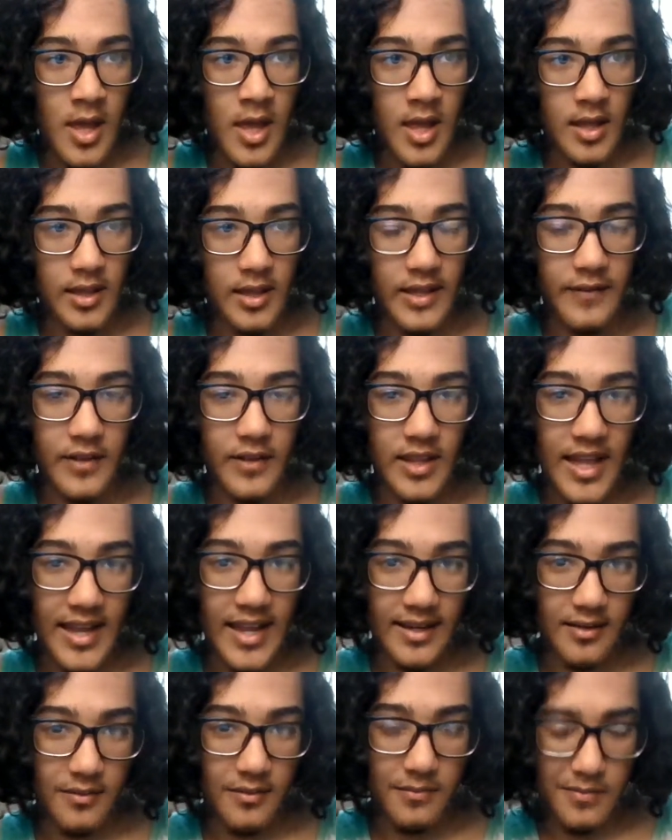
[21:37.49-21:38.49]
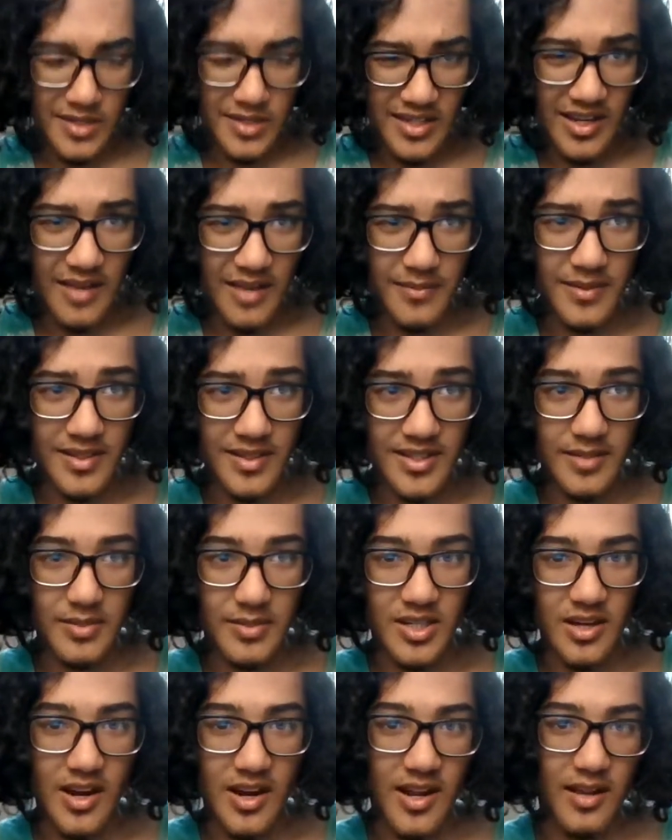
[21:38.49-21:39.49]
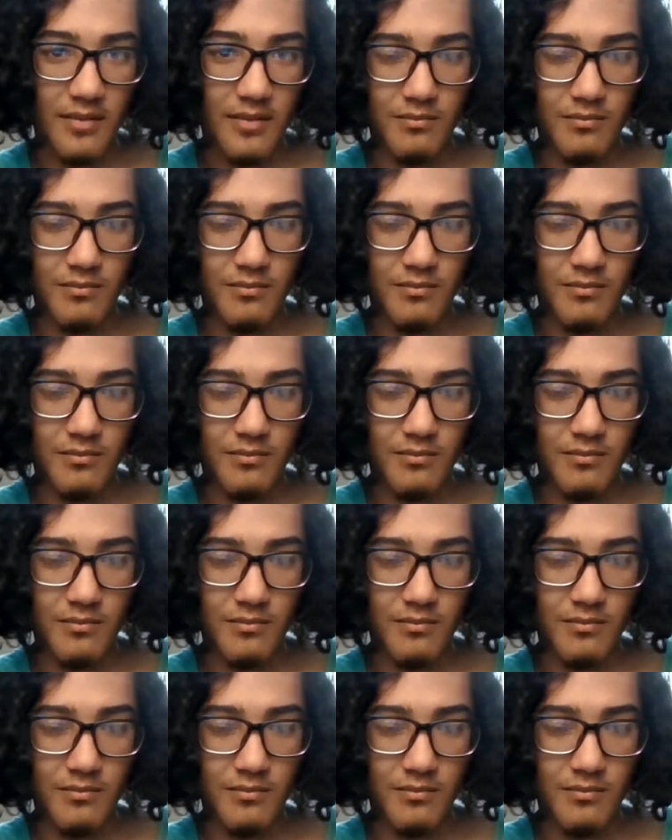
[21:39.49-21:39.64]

Leave a like, sub, and subscribe.